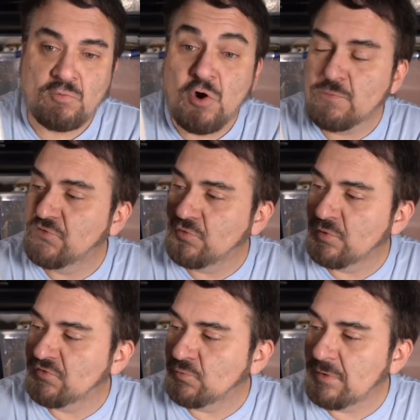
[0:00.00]
Now, robes
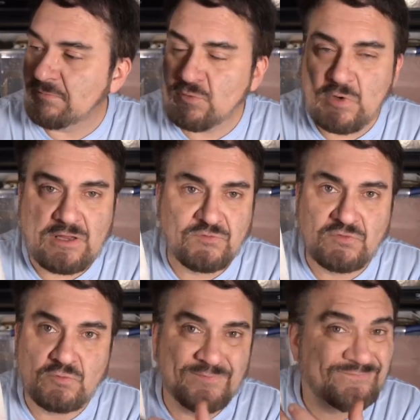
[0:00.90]
do extremely well
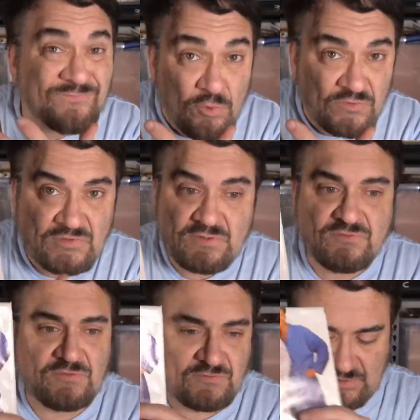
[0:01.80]
too. $14,
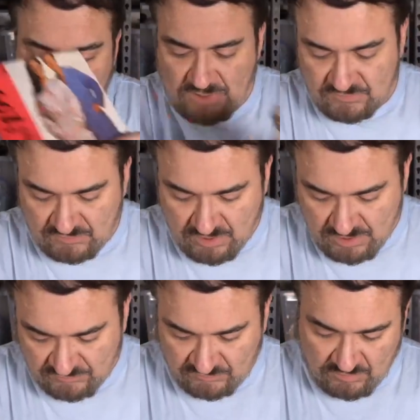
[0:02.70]
$15
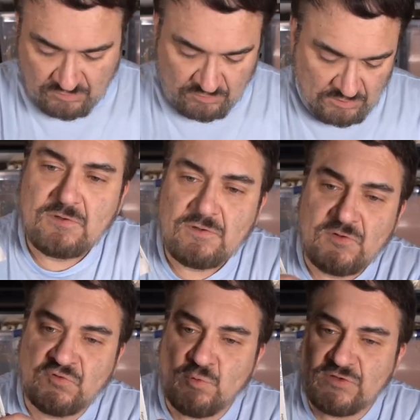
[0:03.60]
also.
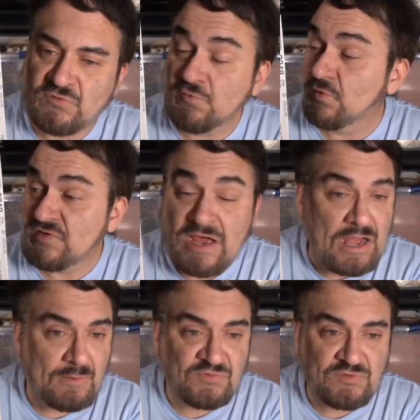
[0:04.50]
This one's for
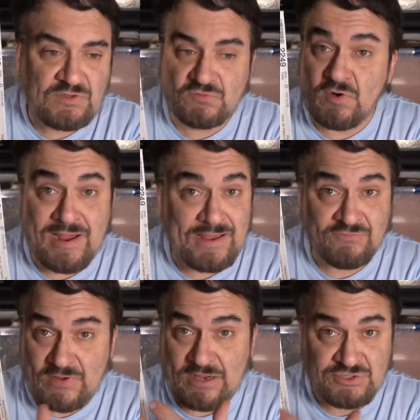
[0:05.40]
tops. These are
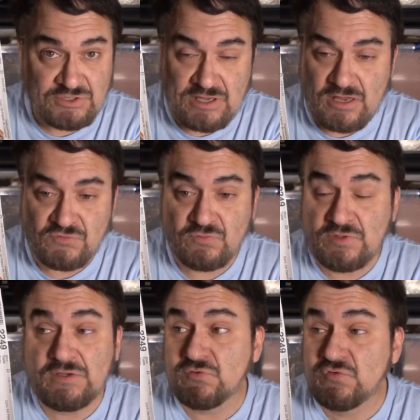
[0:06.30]
high fashion now, so
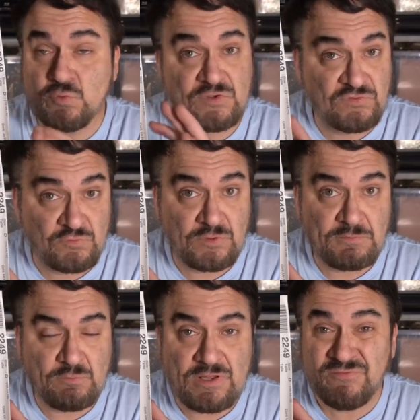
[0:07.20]
these do
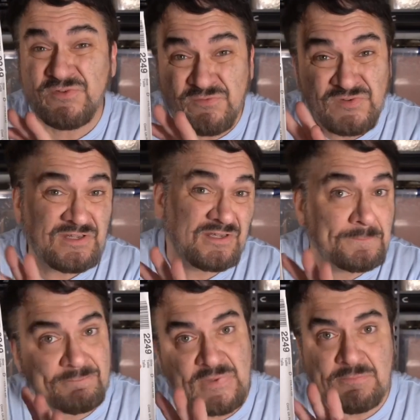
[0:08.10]
extremely well.
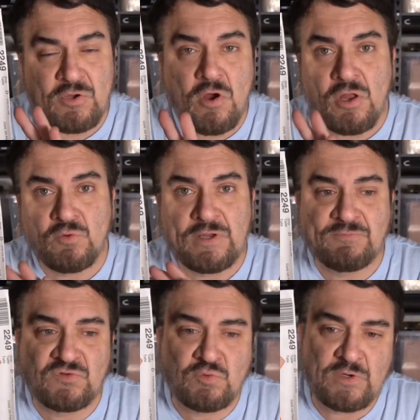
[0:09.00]
$15, maybe all the way
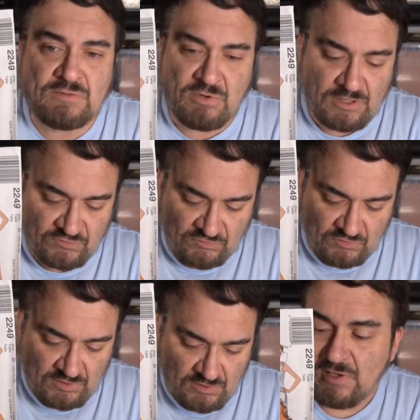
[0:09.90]
up to
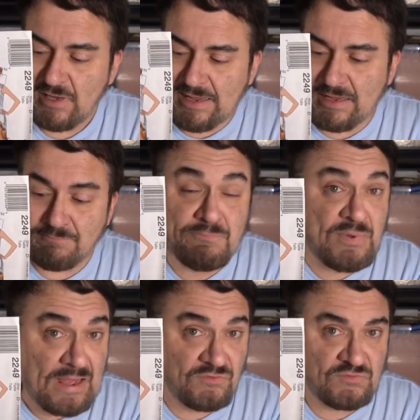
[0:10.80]
$20
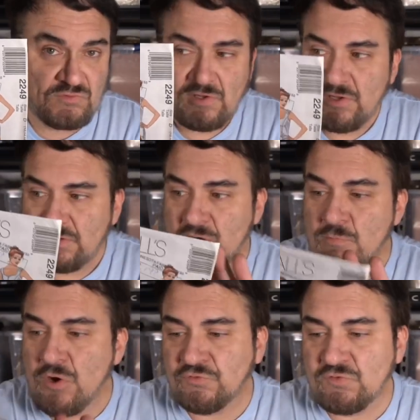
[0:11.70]
at best. Now,
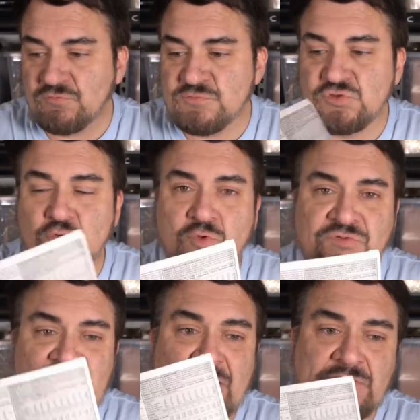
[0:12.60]
most of them too
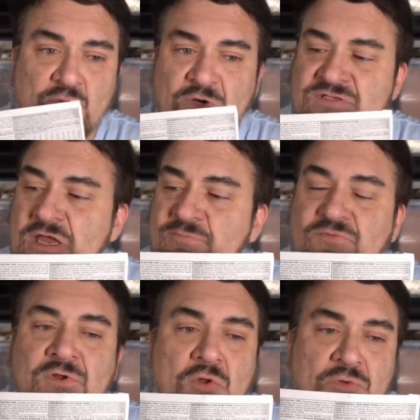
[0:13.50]
will tell you what type
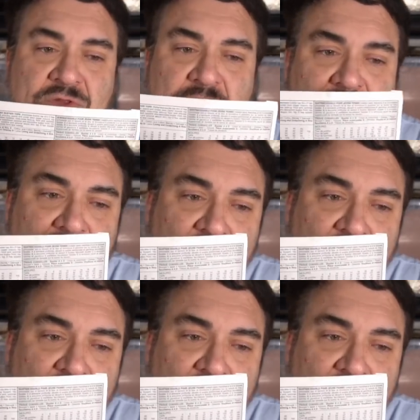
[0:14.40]
of clothing